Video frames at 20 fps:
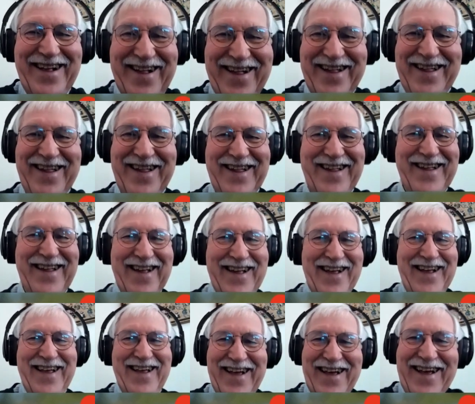
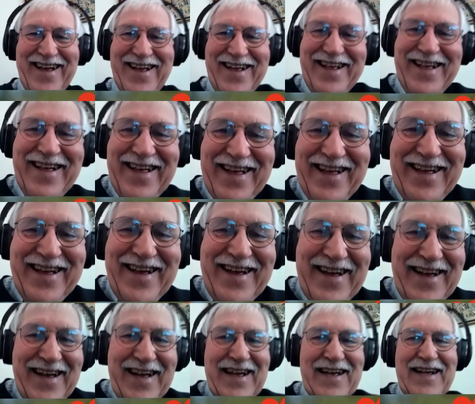
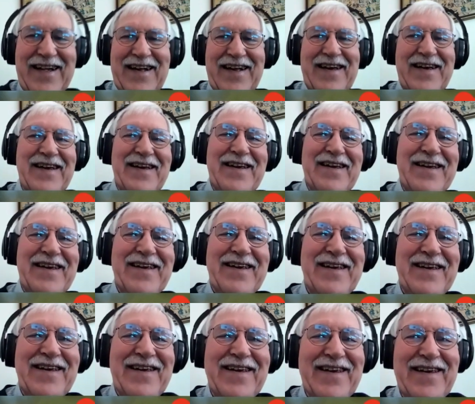
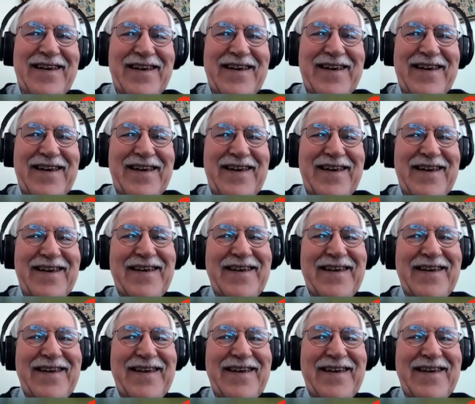(silent)